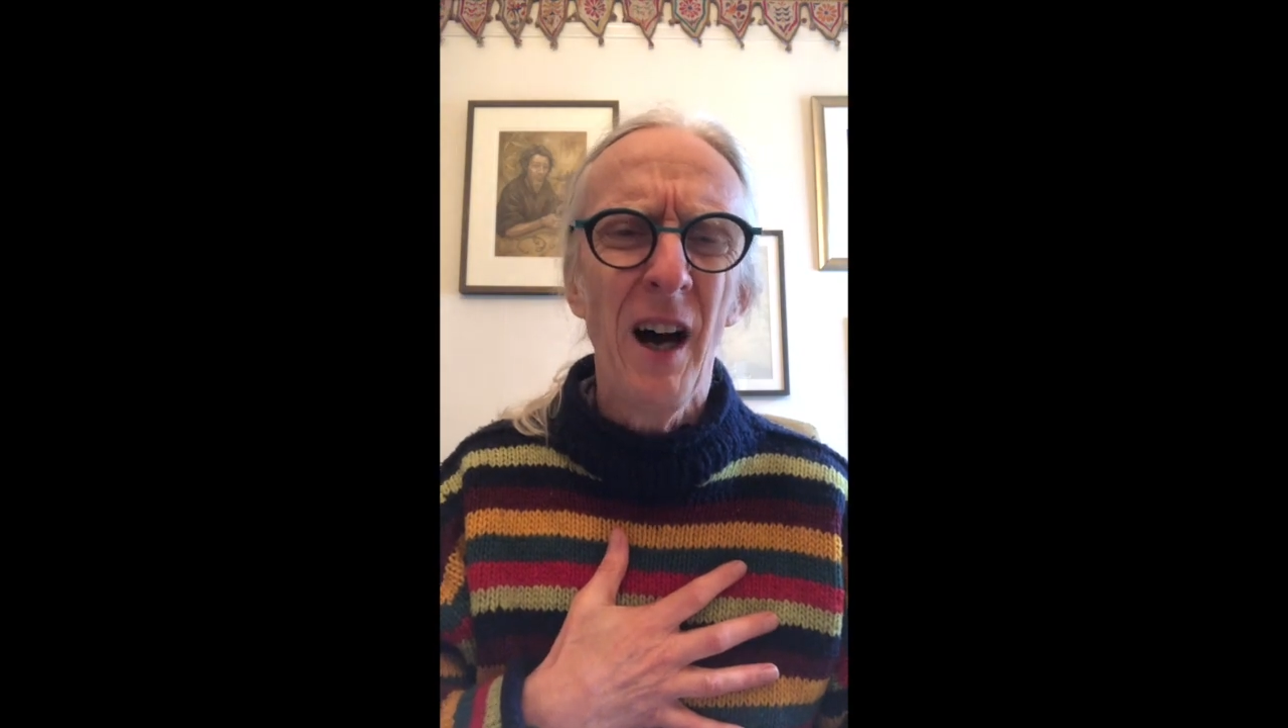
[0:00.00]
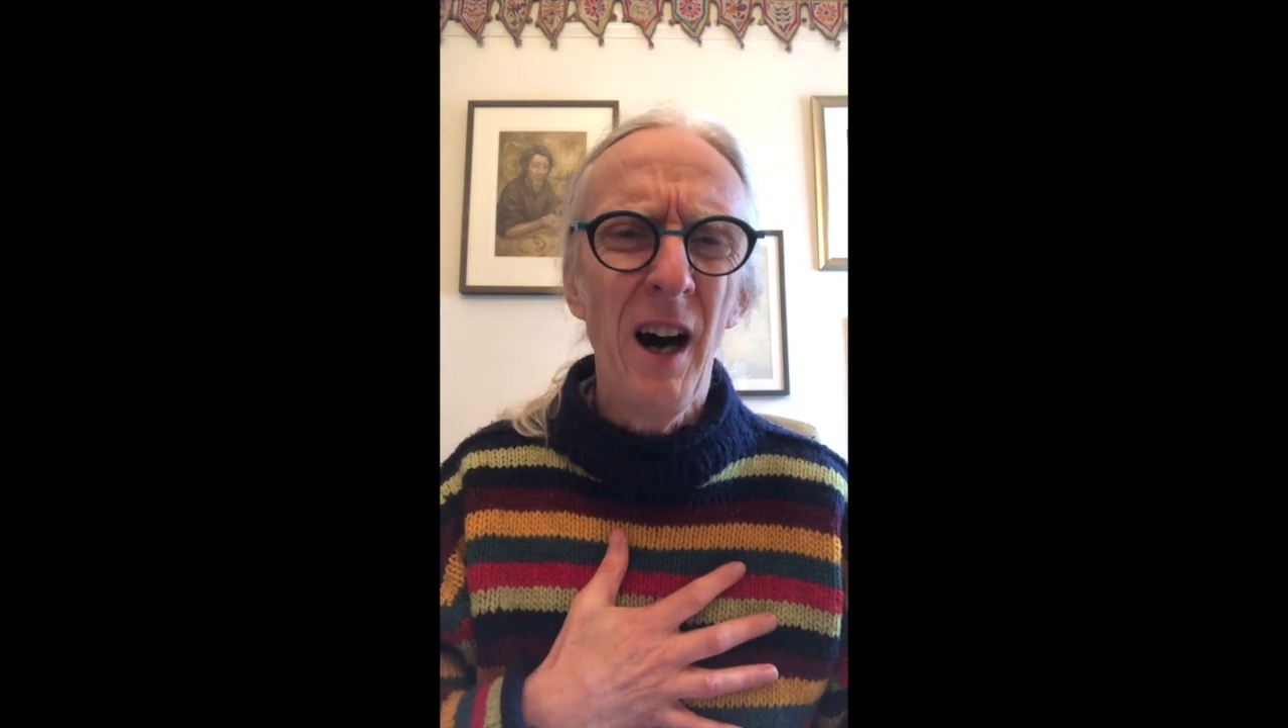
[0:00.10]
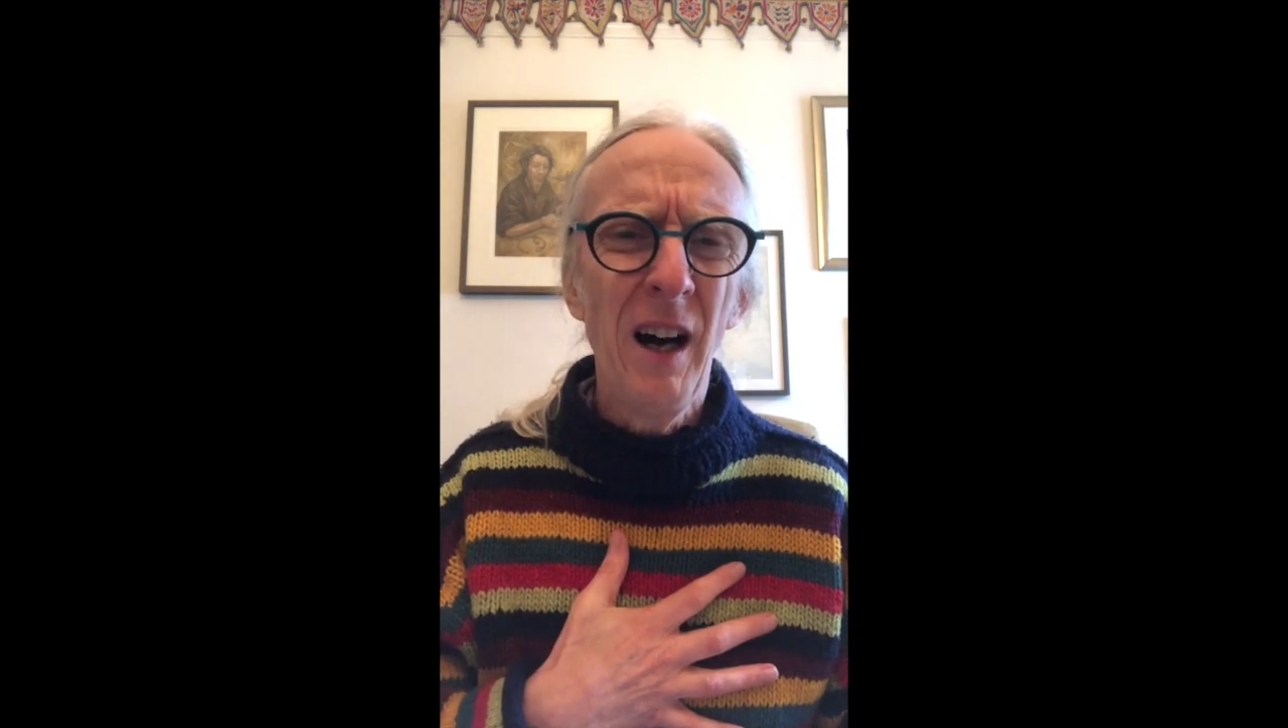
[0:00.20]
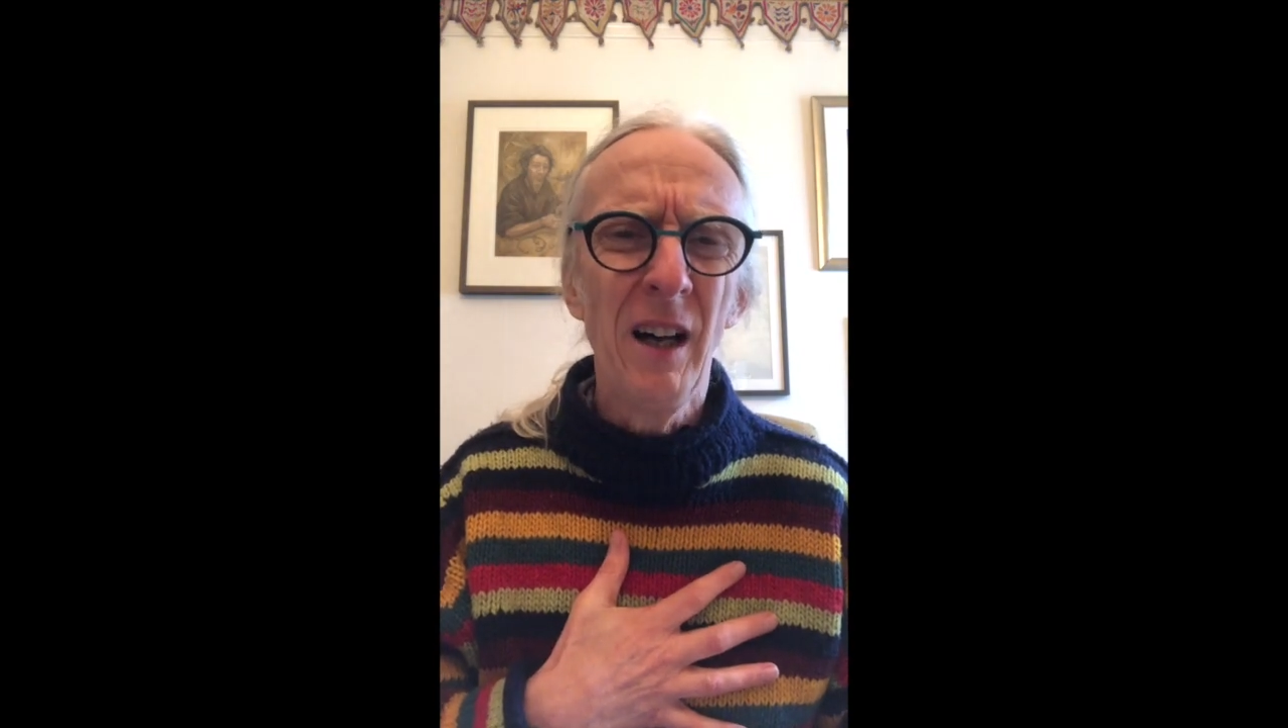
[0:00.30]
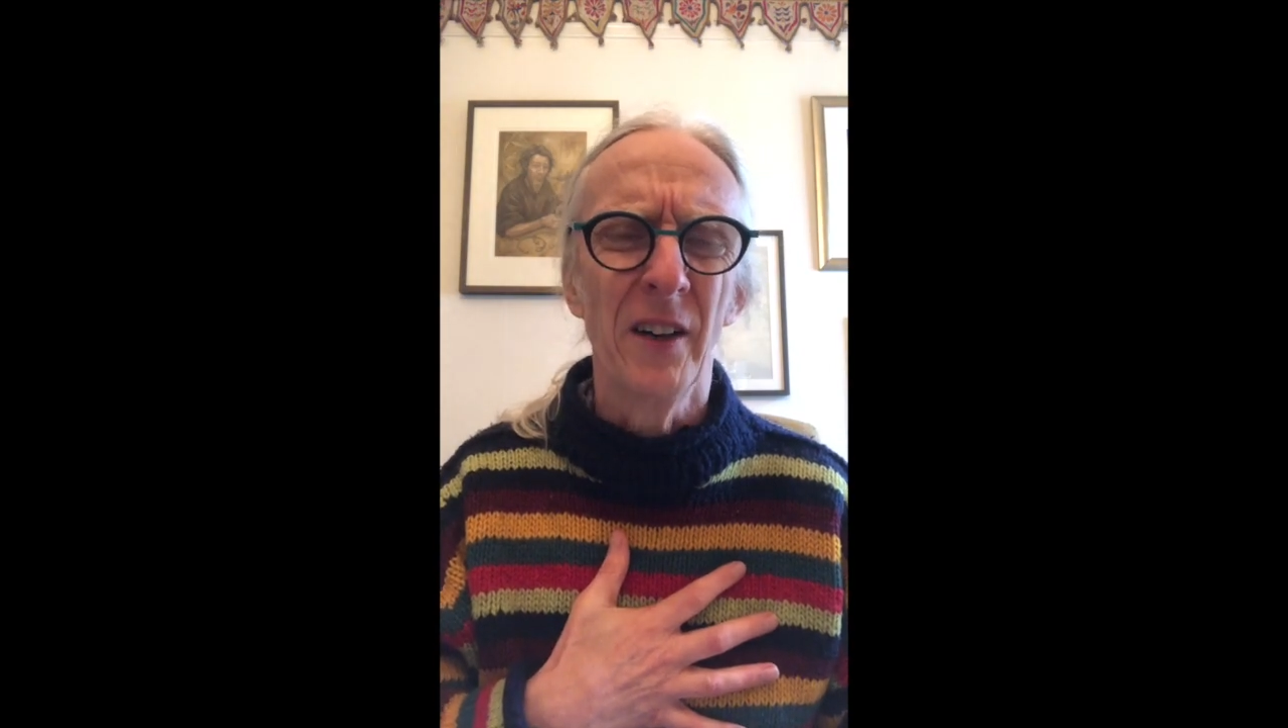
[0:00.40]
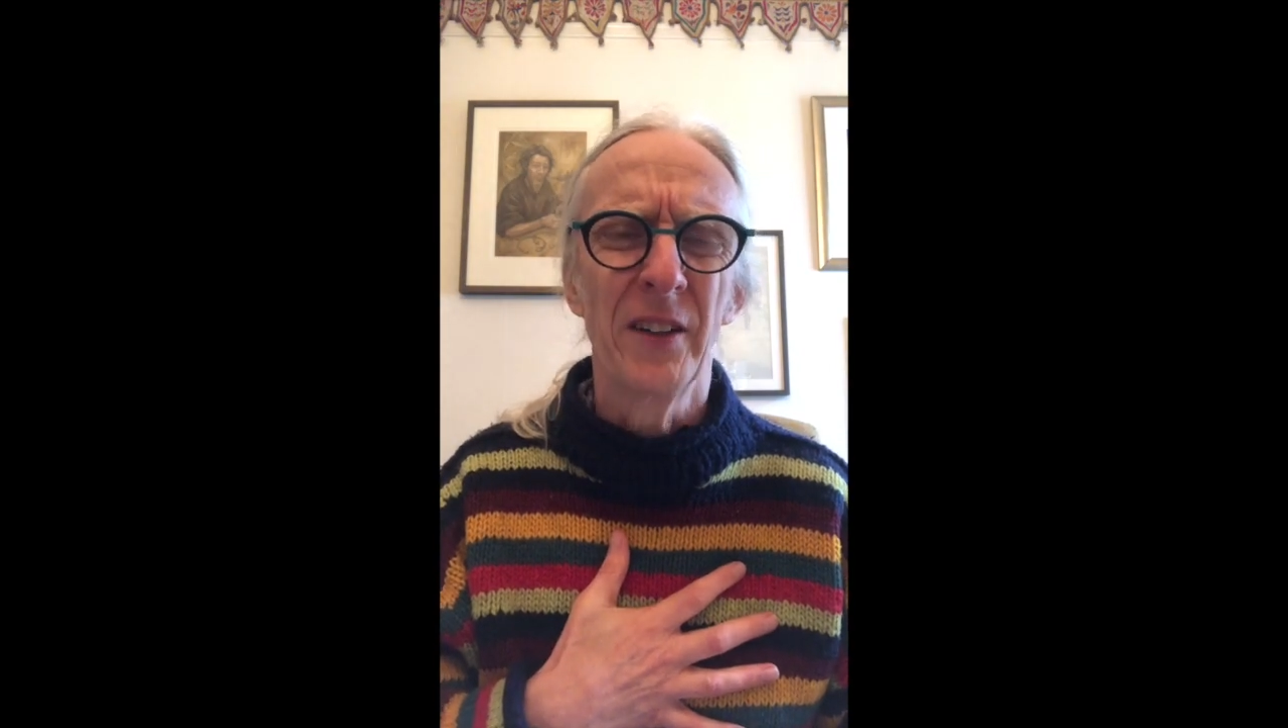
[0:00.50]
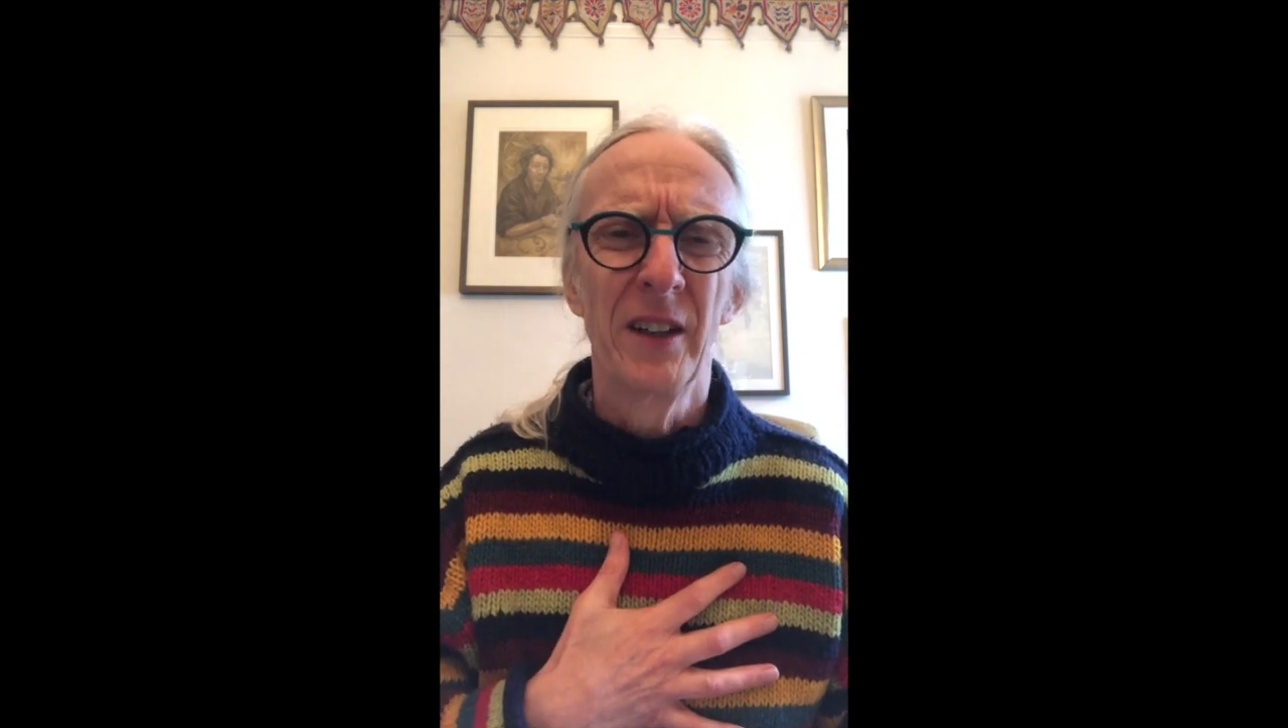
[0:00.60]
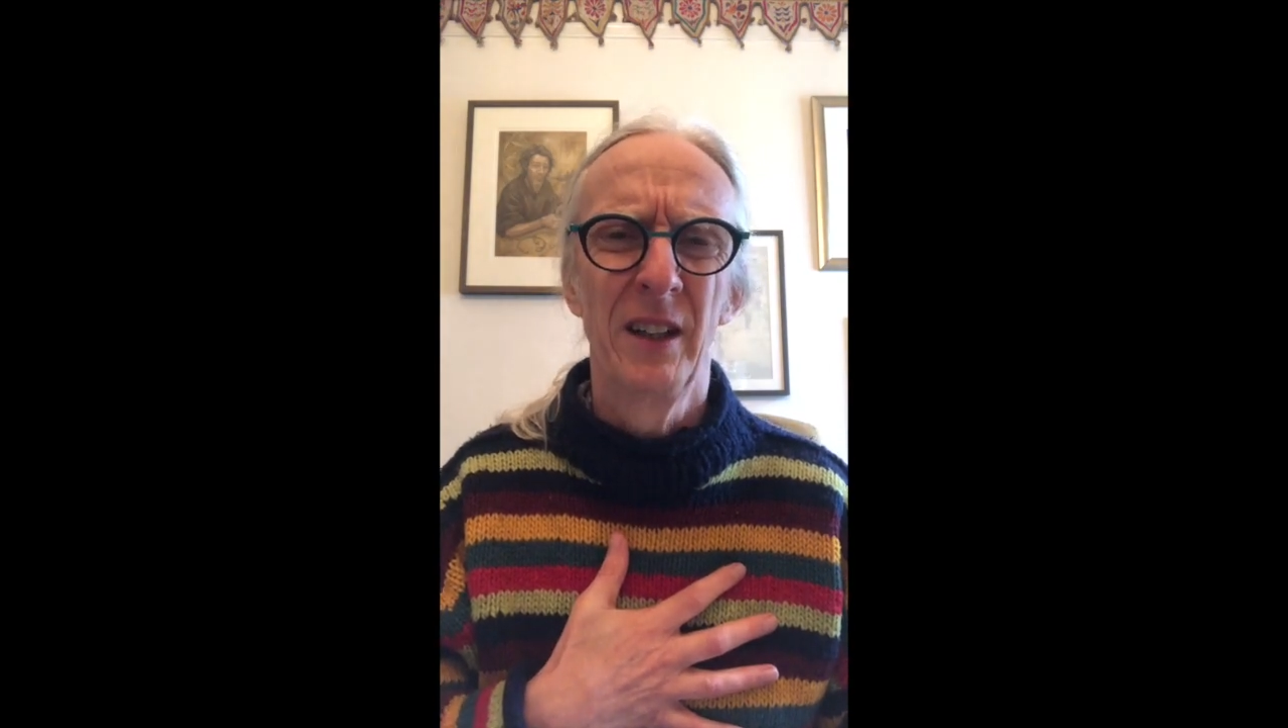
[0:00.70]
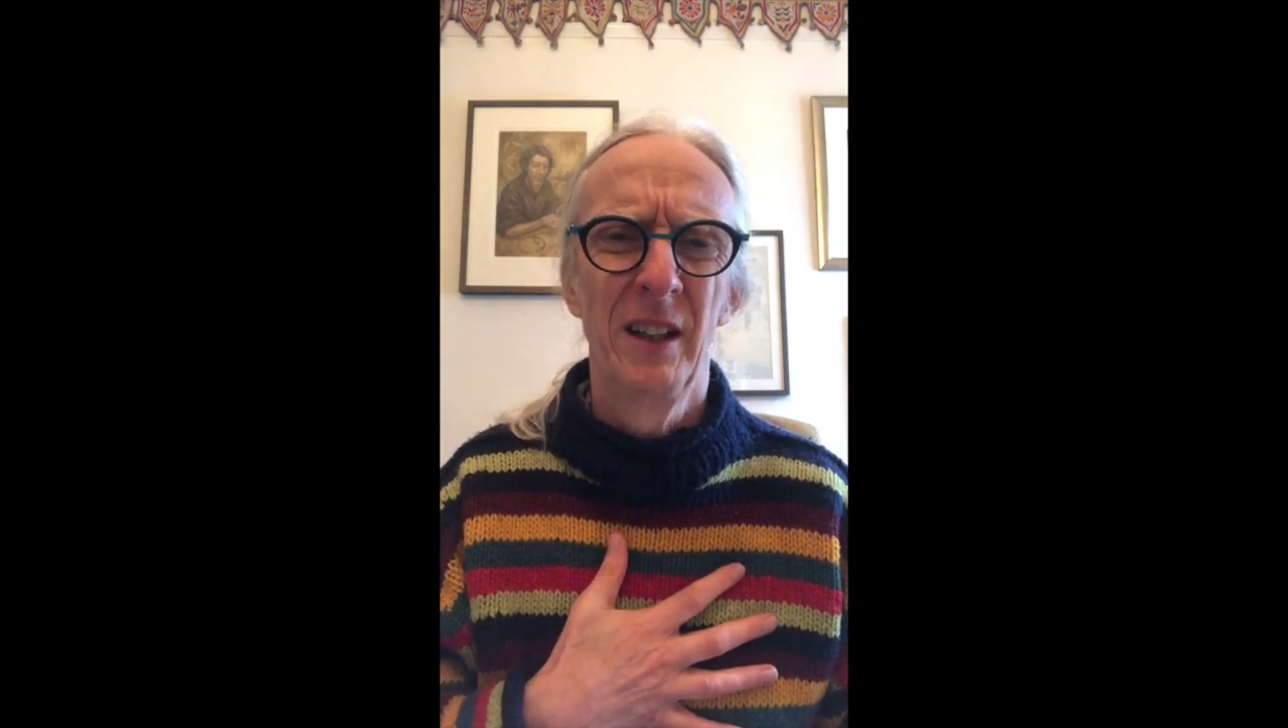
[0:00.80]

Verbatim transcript: heart,